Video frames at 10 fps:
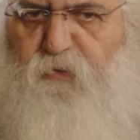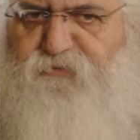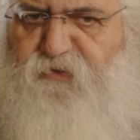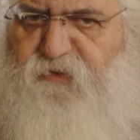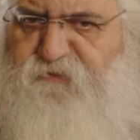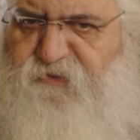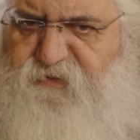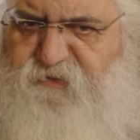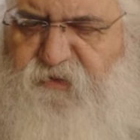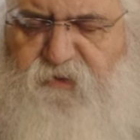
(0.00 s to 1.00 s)

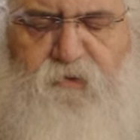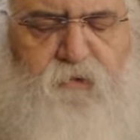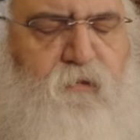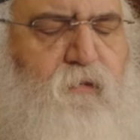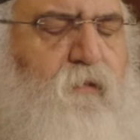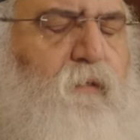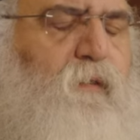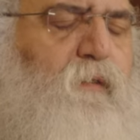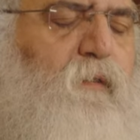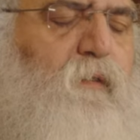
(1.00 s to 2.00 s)
Christianity,
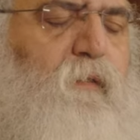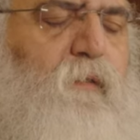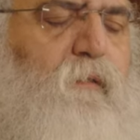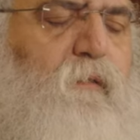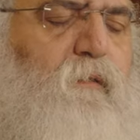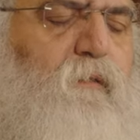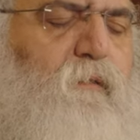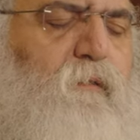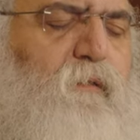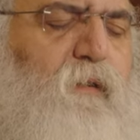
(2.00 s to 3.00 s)
to
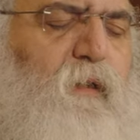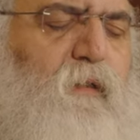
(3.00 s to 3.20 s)
de-Christianize.